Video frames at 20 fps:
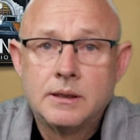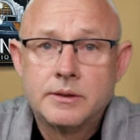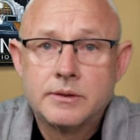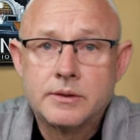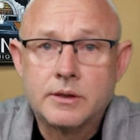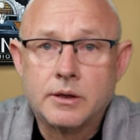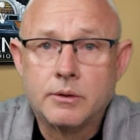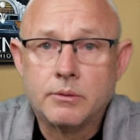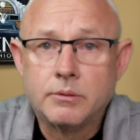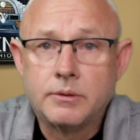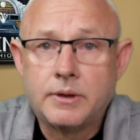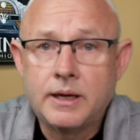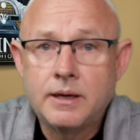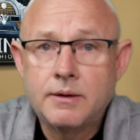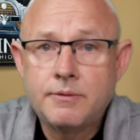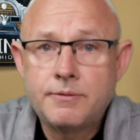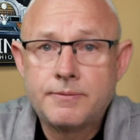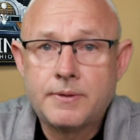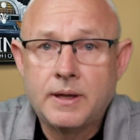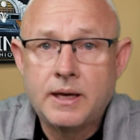So
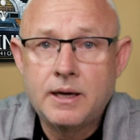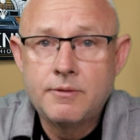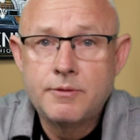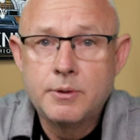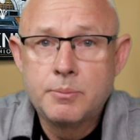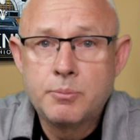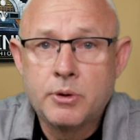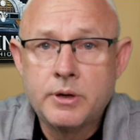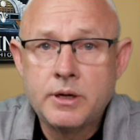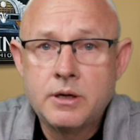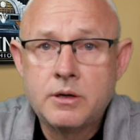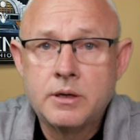they have a pretty